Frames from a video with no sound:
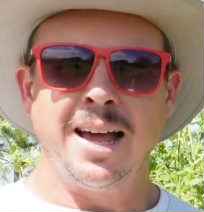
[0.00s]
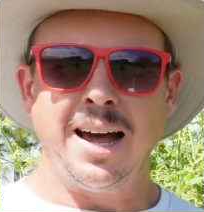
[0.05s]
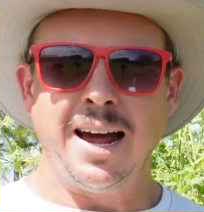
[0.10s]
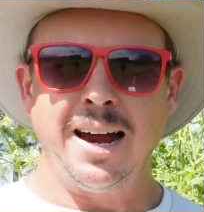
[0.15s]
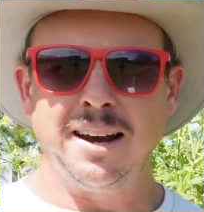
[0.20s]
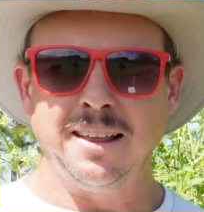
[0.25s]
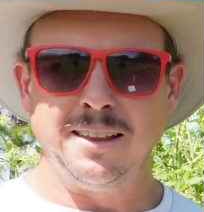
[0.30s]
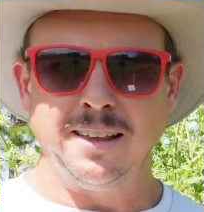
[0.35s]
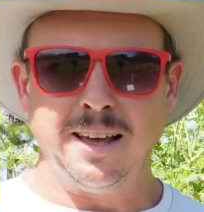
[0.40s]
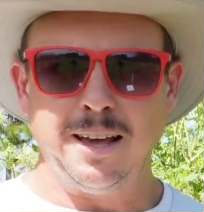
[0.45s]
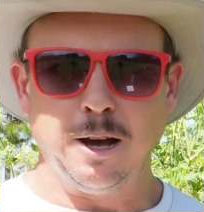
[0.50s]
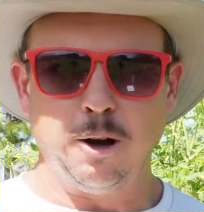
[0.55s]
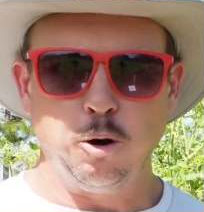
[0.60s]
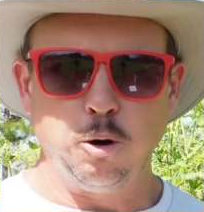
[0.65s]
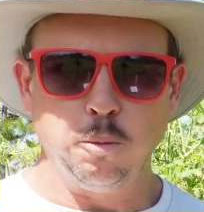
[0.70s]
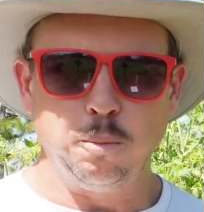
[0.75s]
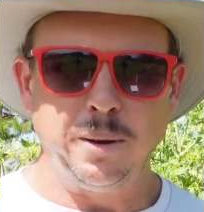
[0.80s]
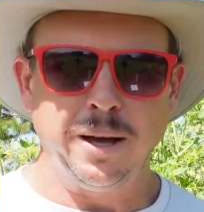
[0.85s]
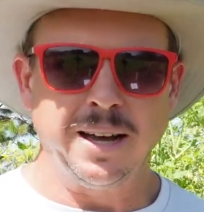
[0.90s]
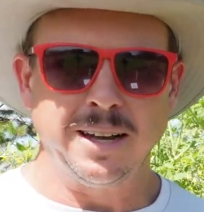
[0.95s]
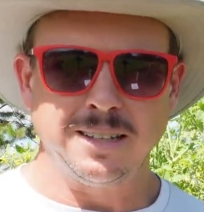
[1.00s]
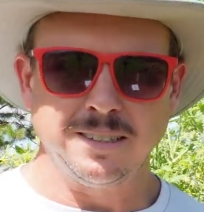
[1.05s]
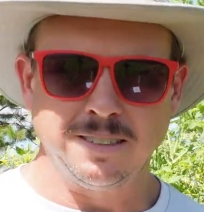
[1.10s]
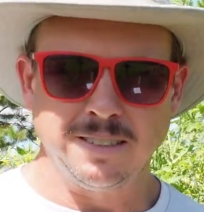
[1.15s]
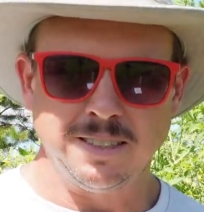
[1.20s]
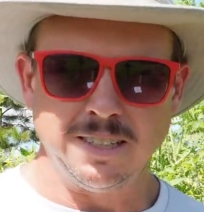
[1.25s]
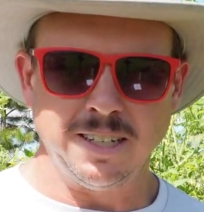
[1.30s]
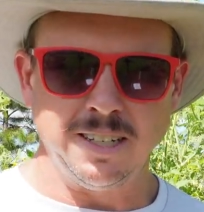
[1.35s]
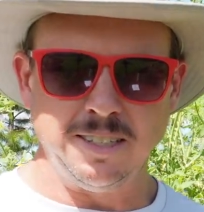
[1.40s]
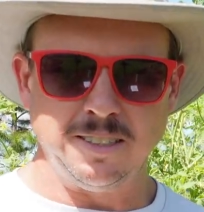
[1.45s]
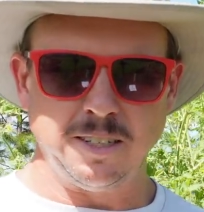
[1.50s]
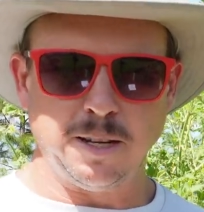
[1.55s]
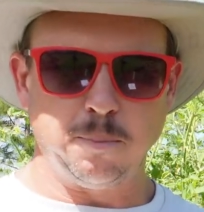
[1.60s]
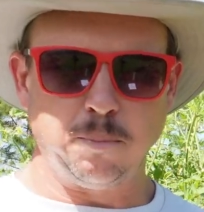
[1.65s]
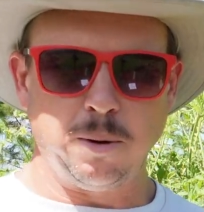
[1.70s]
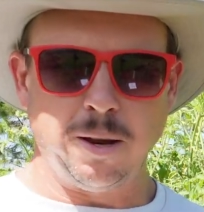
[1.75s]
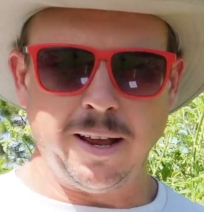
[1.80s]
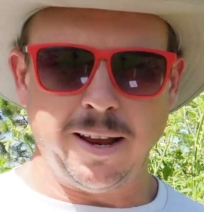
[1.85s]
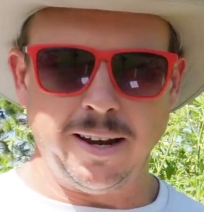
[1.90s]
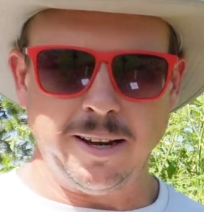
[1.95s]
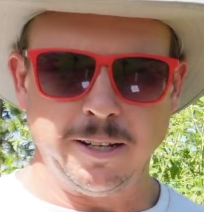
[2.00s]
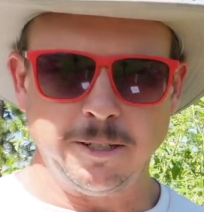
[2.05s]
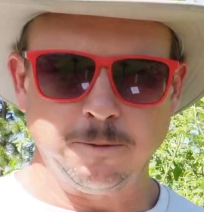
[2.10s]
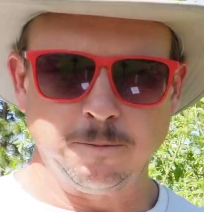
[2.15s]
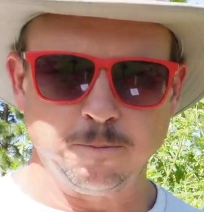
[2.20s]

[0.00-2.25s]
out of that whole pack of seeds I planted.